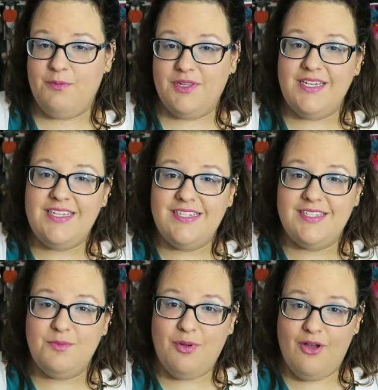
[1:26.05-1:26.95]

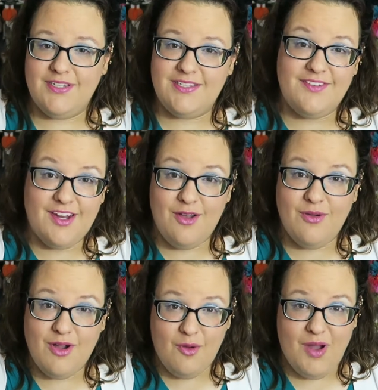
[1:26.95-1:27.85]
Please pause the
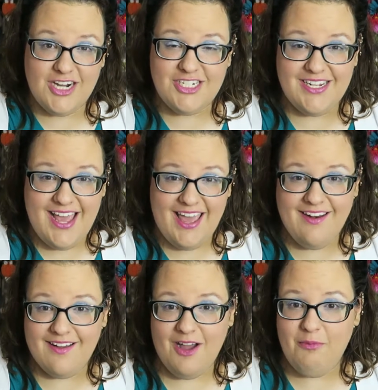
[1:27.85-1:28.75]
video, go watch it,
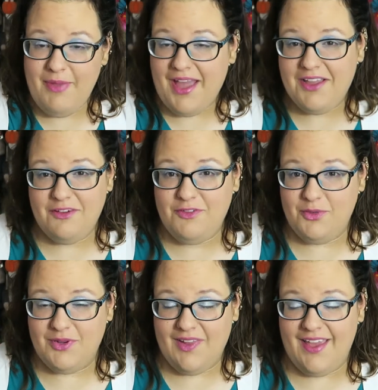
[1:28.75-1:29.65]
and come back if
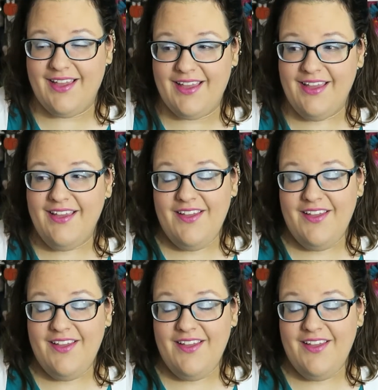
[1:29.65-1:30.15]
you would like.